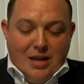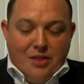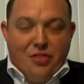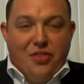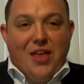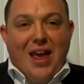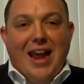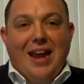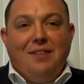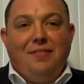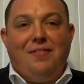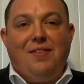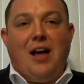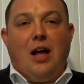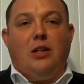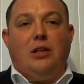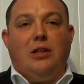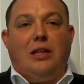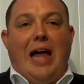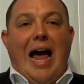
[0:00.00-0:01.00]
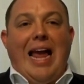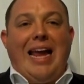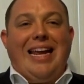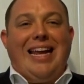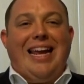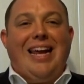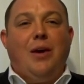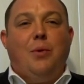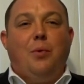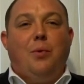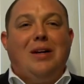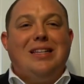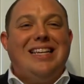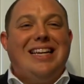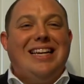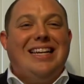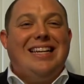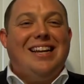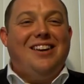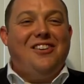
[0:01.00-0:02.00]
they felt like it was
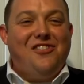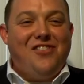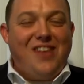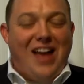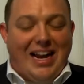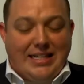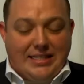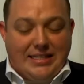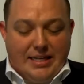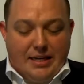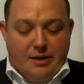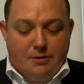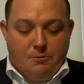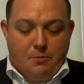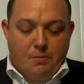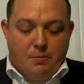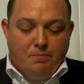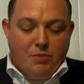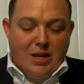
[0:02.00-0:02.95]
ineffective